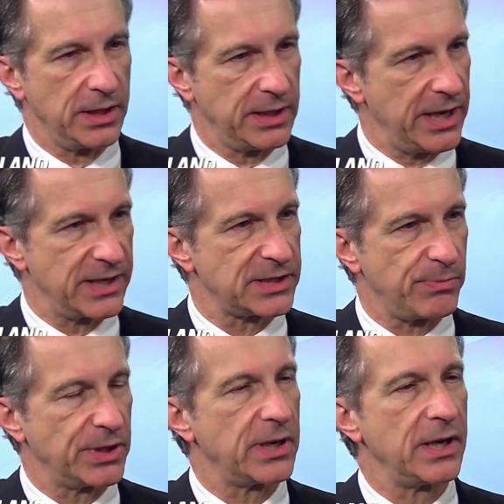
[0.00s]
yes,
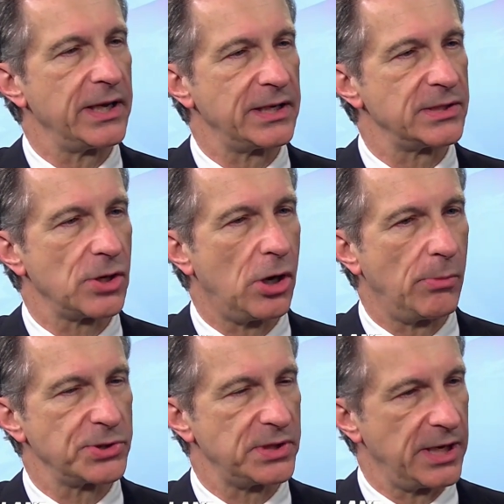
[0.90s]
but it is
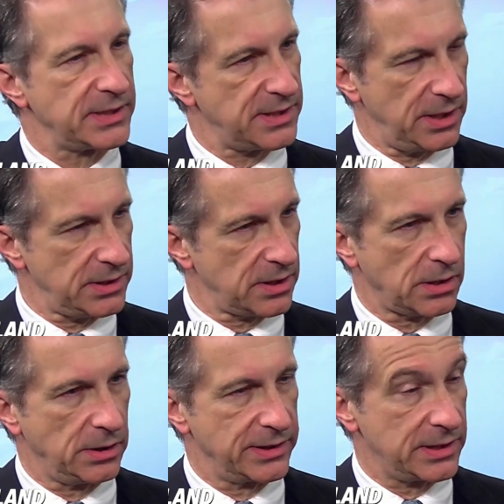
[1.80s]
almost nonsensical,